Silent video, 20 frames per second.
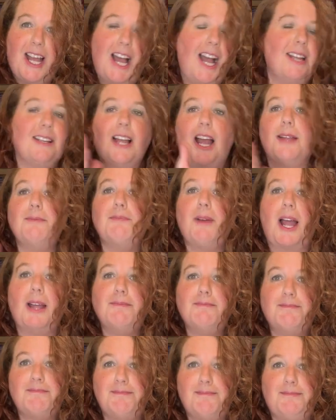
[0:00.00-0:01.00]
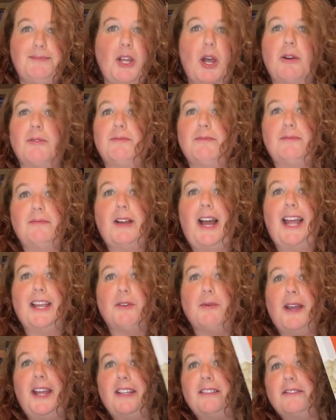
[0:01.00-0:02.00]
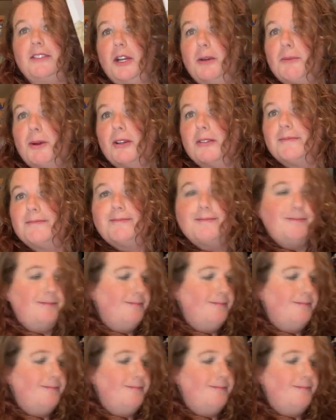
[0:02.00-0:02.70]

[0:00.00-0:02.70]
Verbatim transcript: I, I, I'm, no, I quit. No more.